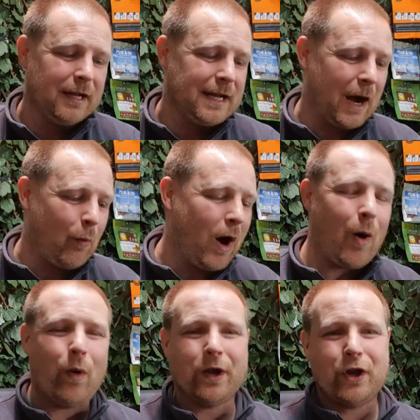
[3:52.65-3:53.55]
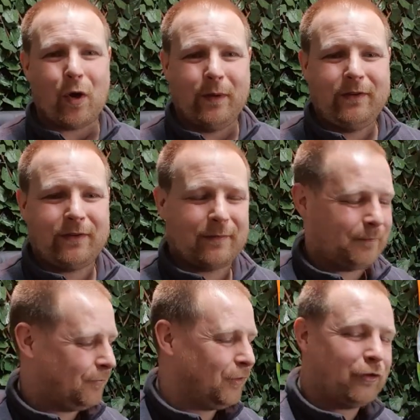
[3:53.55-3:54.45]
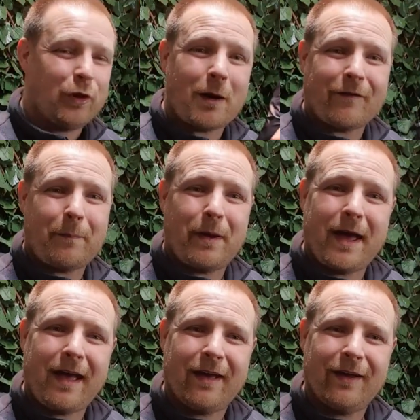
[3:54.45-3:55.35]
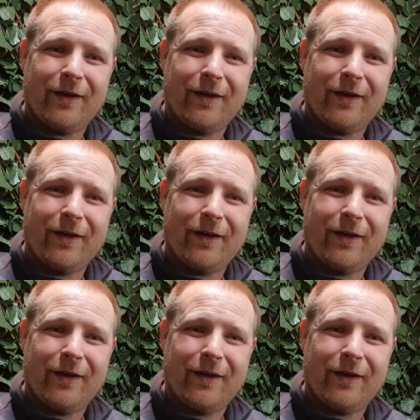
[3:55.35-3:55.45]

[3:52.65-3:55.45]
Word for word: Now, what I want to know is, do you have a pair,